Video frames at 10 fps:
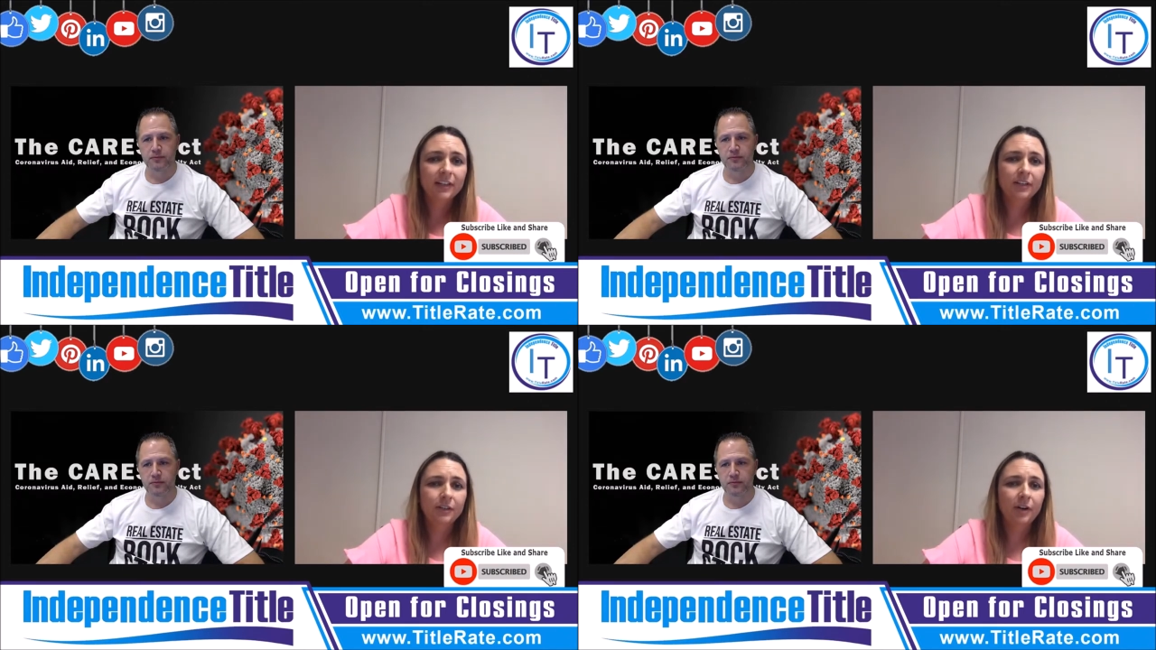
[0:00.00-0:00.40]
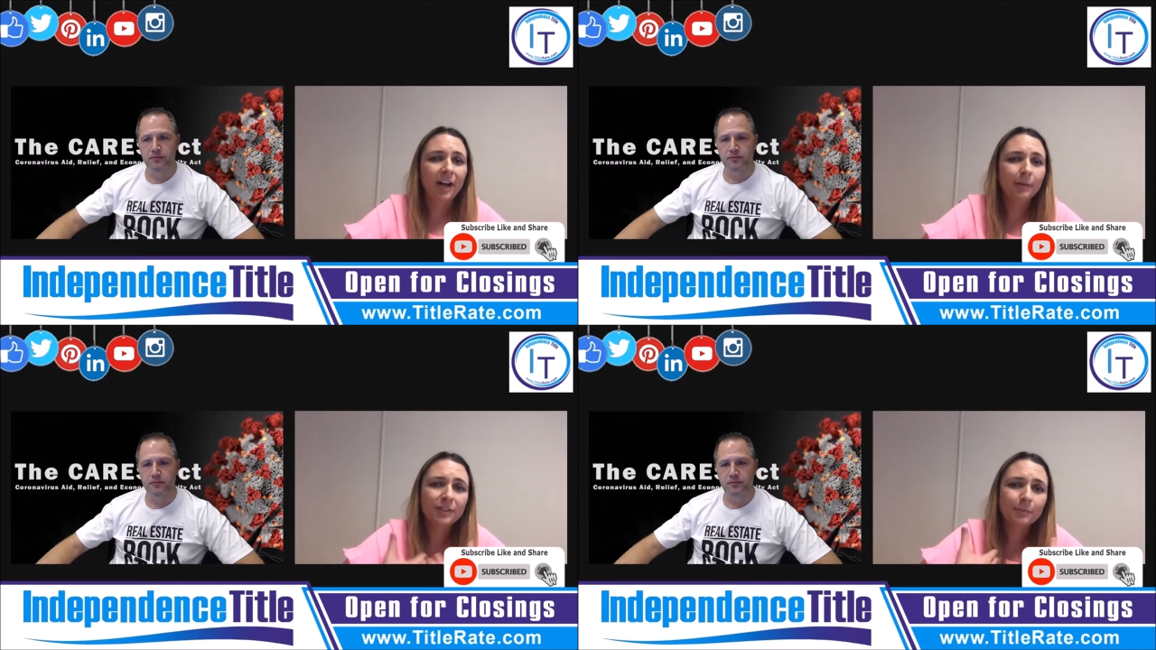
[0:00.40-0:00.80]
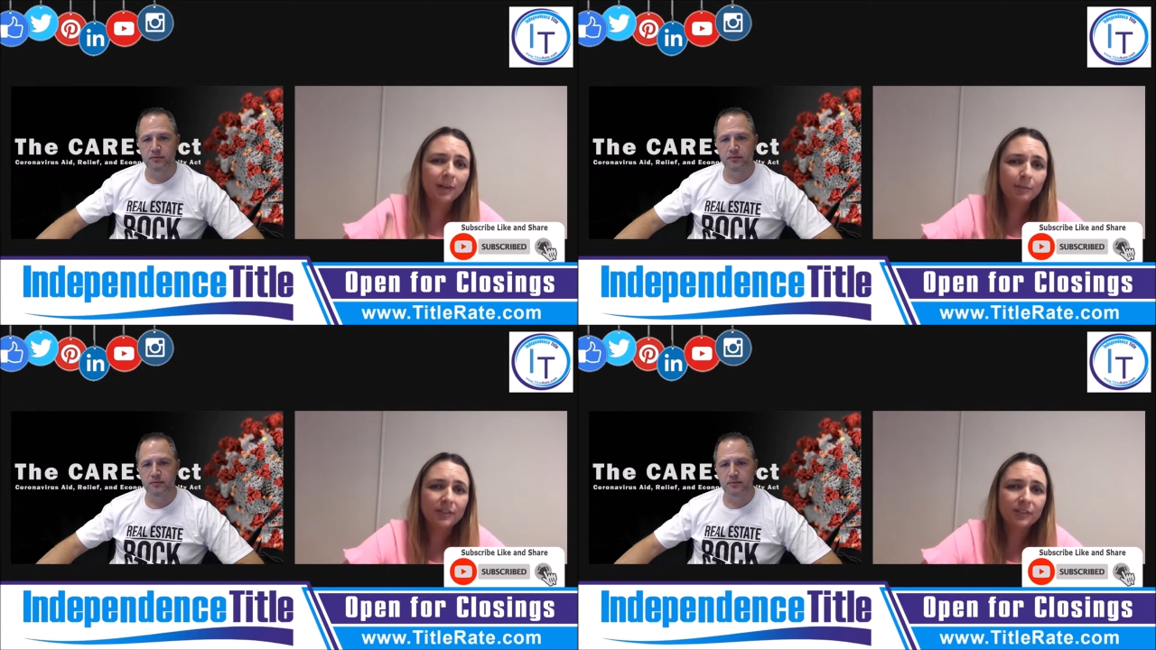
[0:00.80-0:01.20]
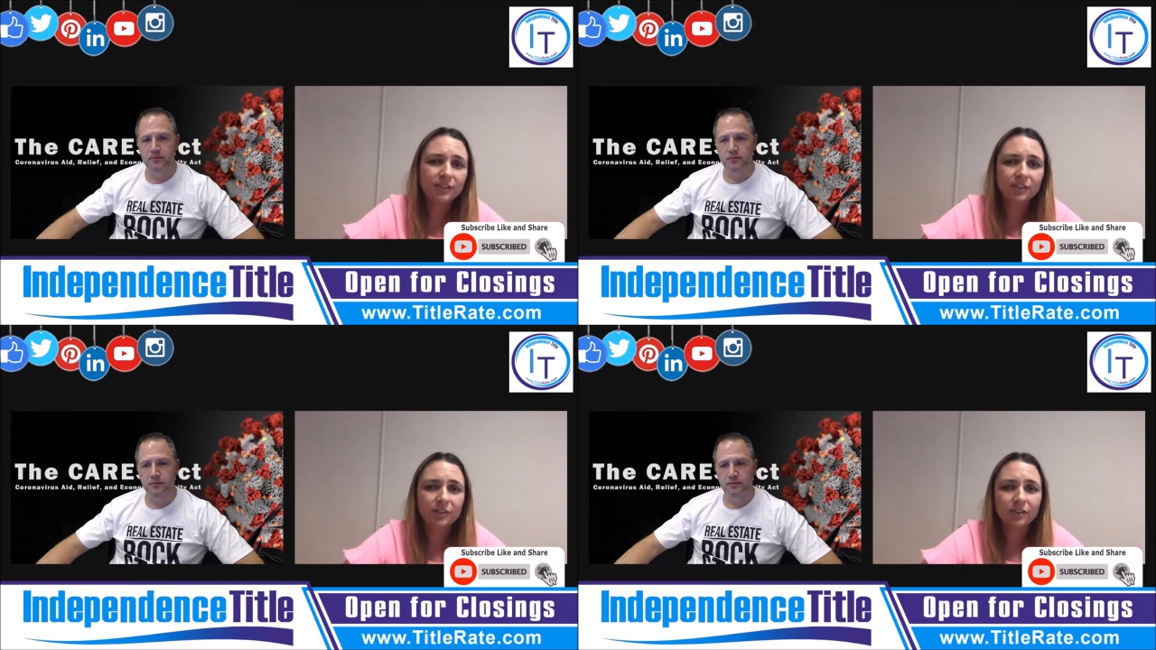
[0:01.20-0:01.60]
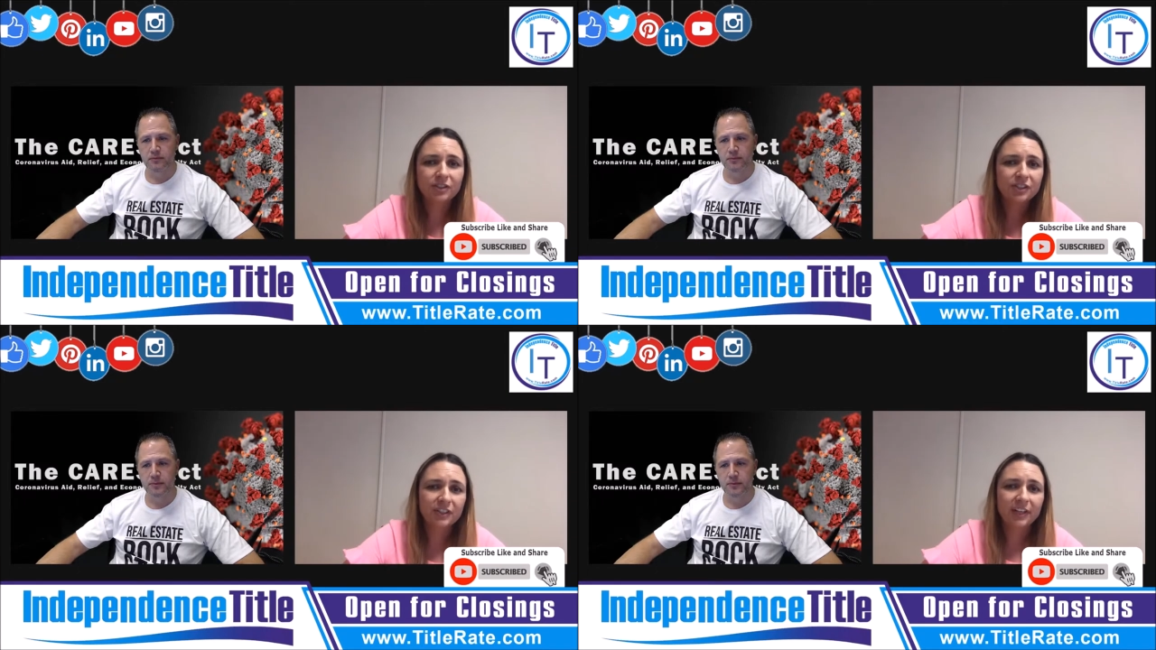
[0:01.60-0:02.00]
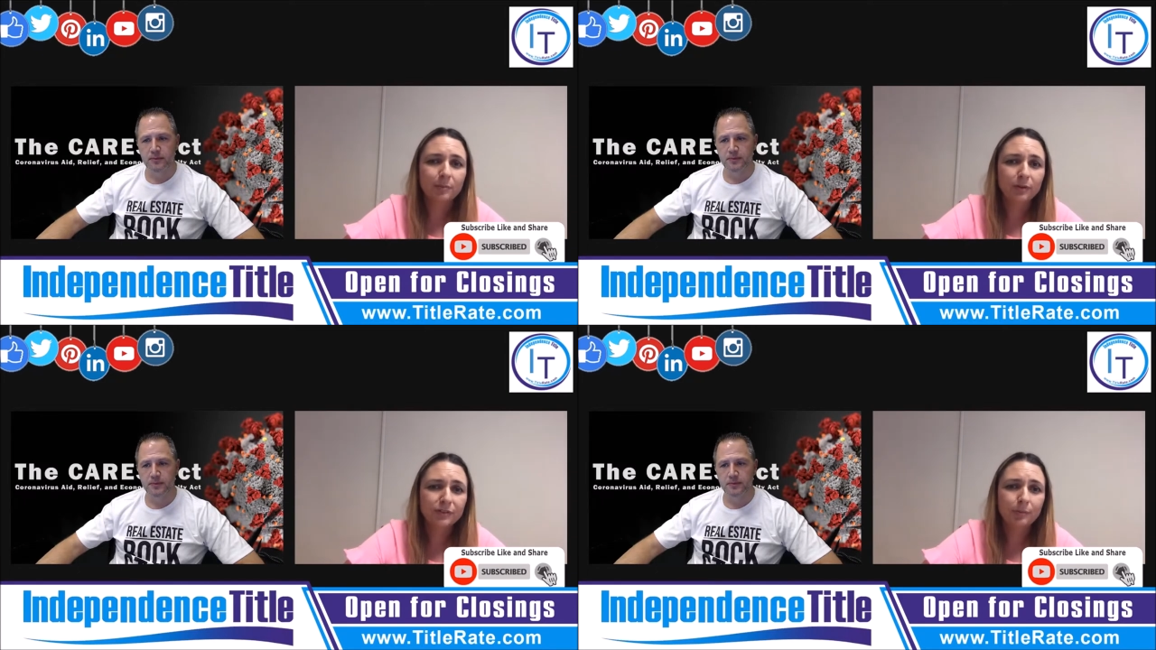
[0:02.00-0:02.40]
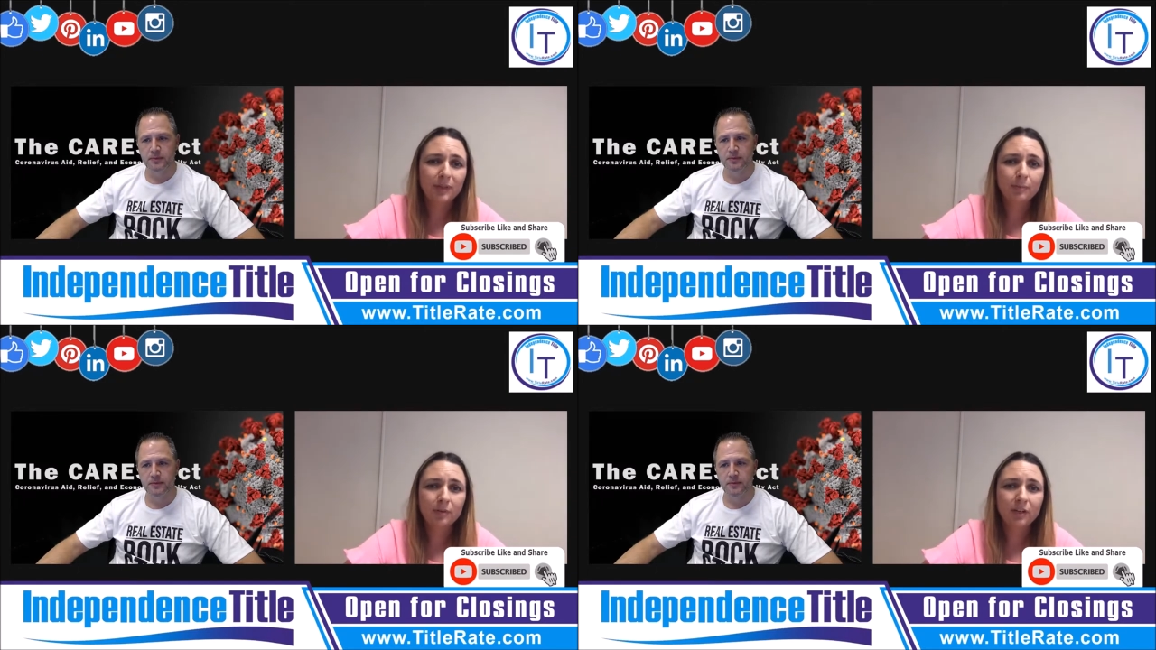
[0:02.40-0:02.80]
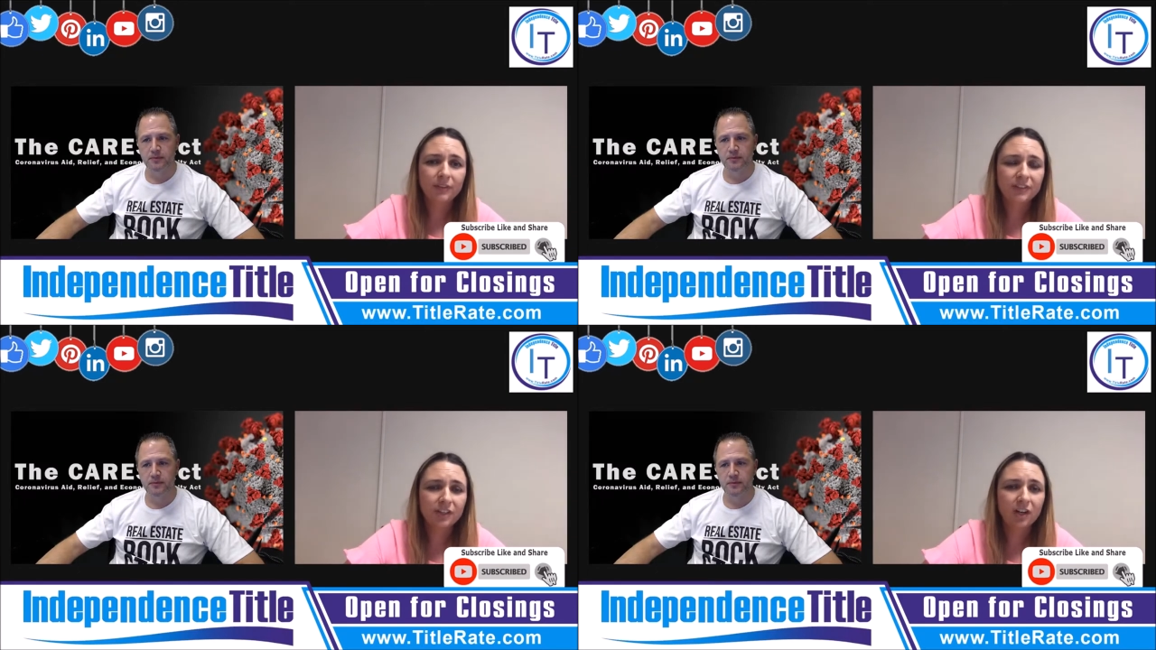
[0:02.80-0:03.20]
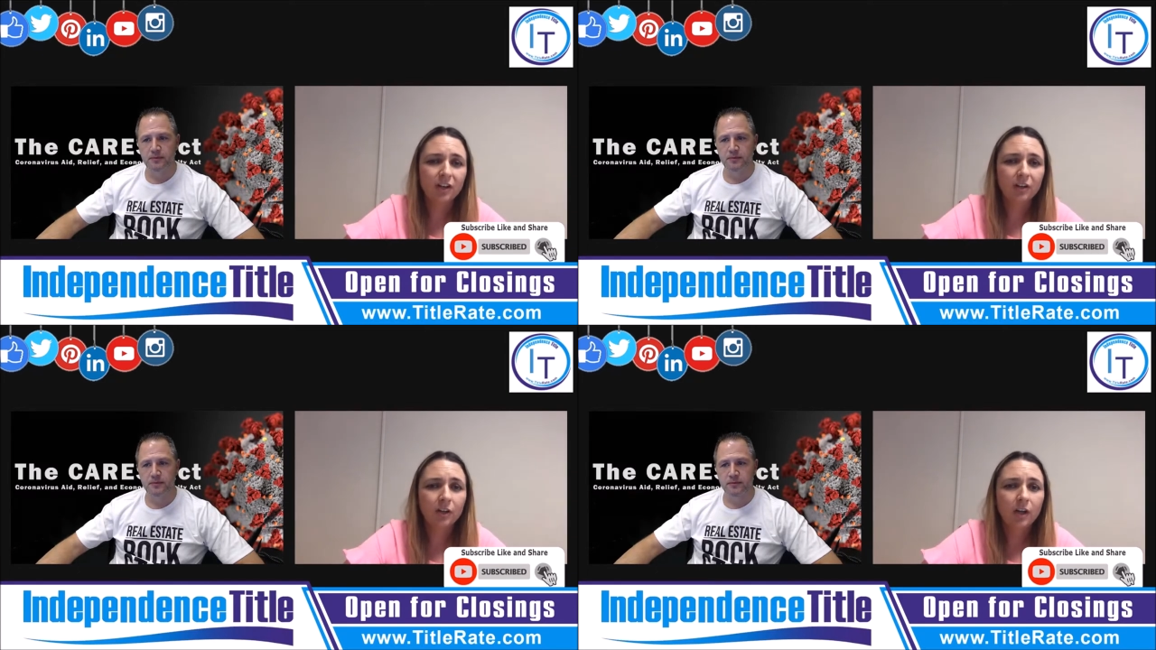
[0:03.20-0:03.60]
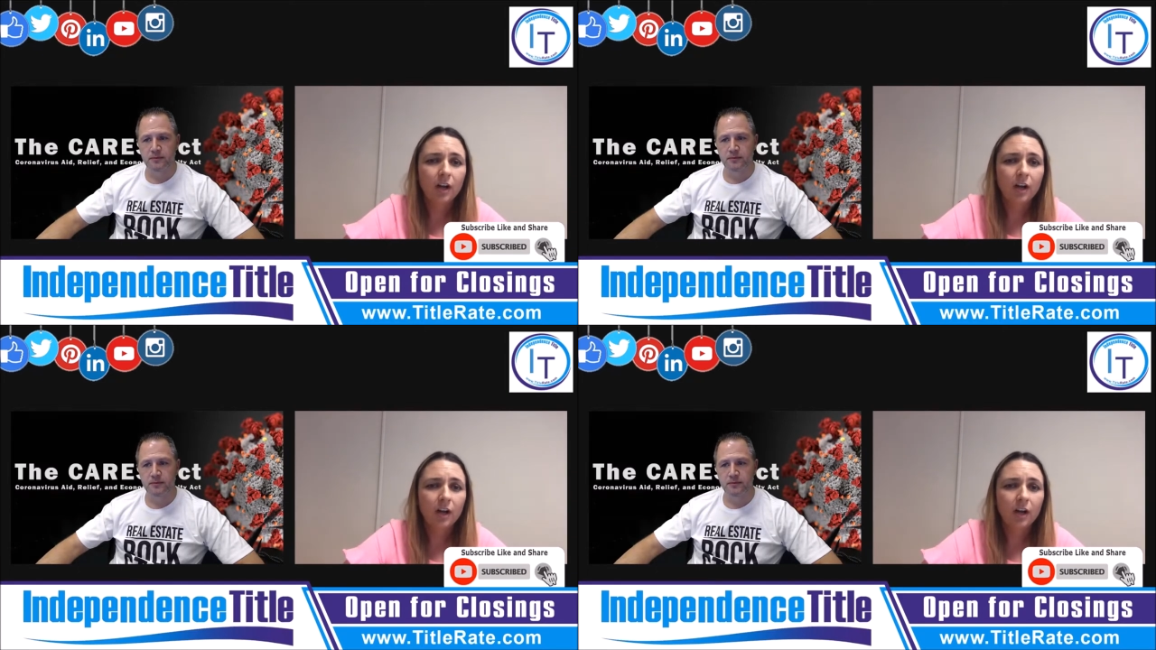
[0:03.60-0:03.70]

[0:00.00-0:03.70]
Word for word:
Speaker 1: You know, I'm a small business owner, just like most of the people on this call.